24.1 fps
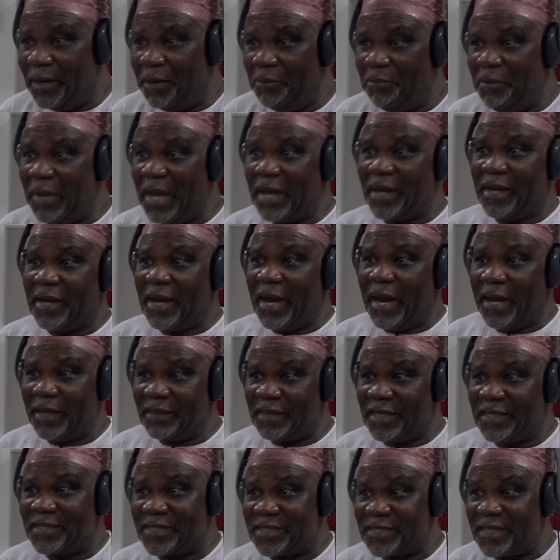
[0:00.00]
Mecca
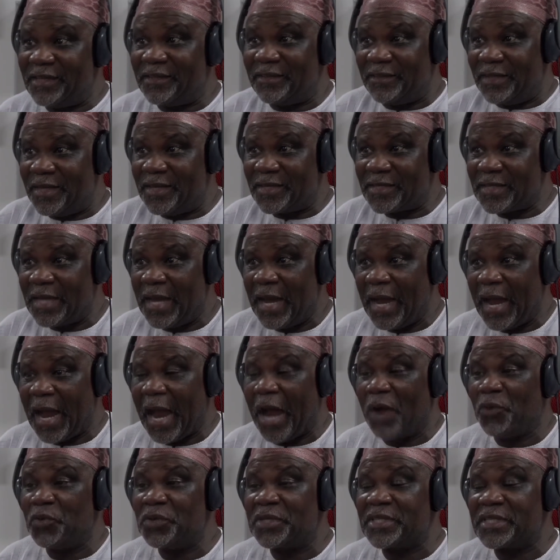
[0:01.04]
that said this,
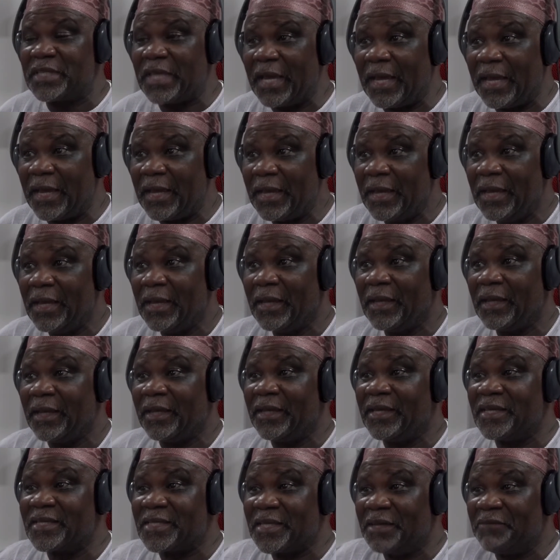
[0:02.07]
I would say
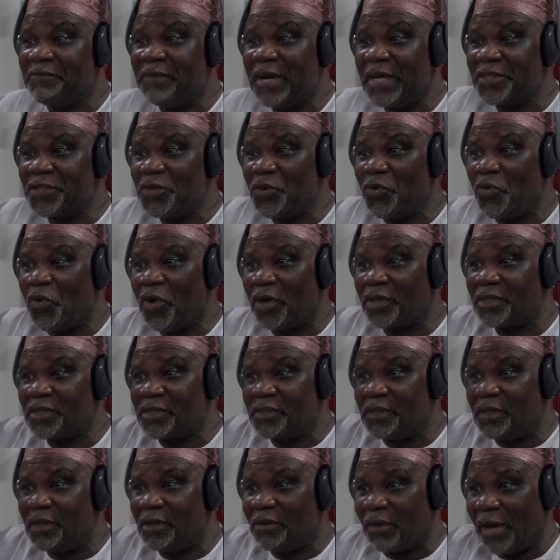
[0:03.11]
he is inviting
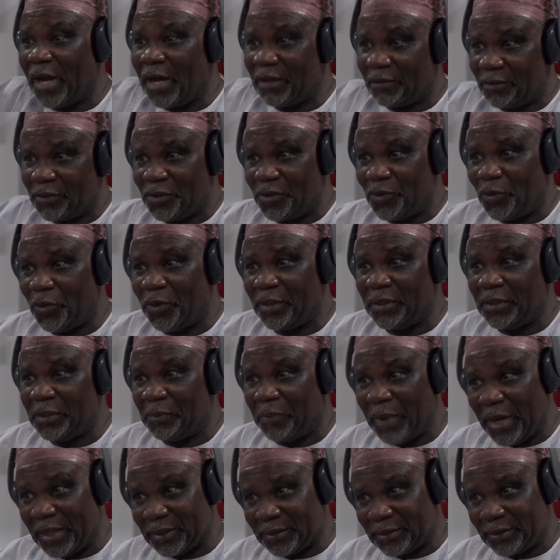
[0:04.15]
God's wrath on the
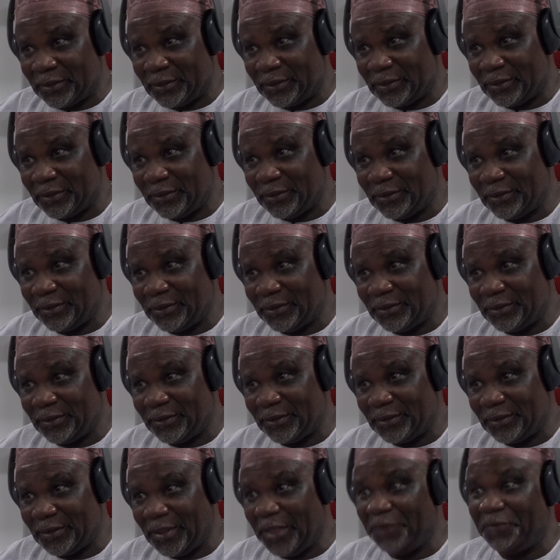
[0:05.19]
person.
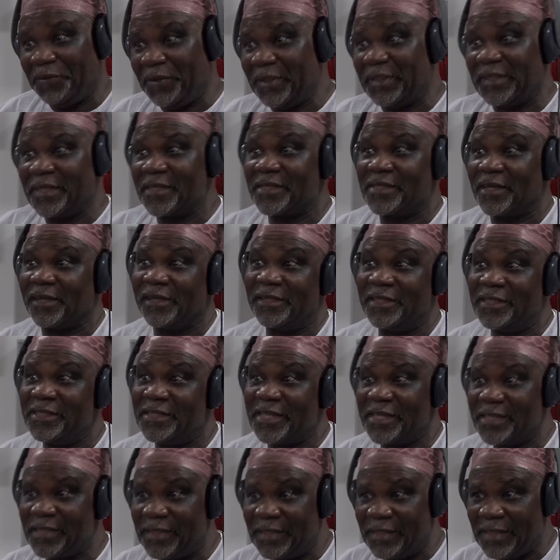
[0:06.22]
If it is a
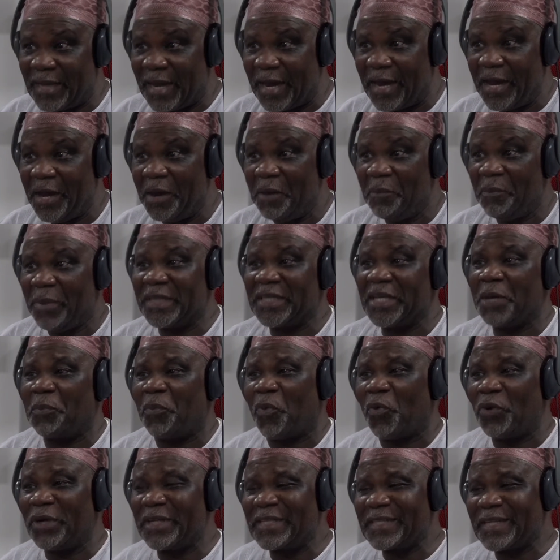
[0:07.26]
religious leader, but a
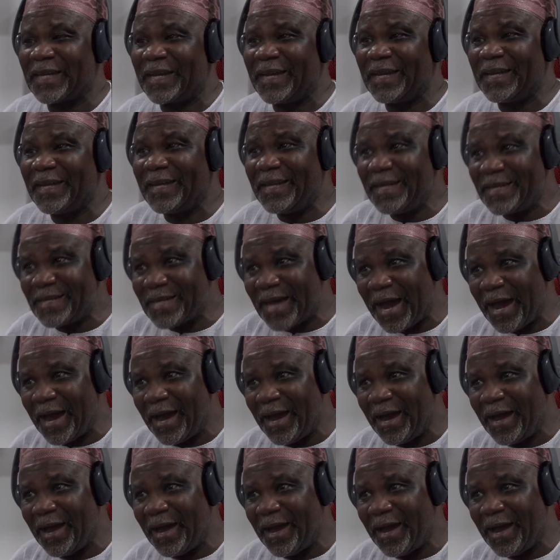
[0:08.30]
political leader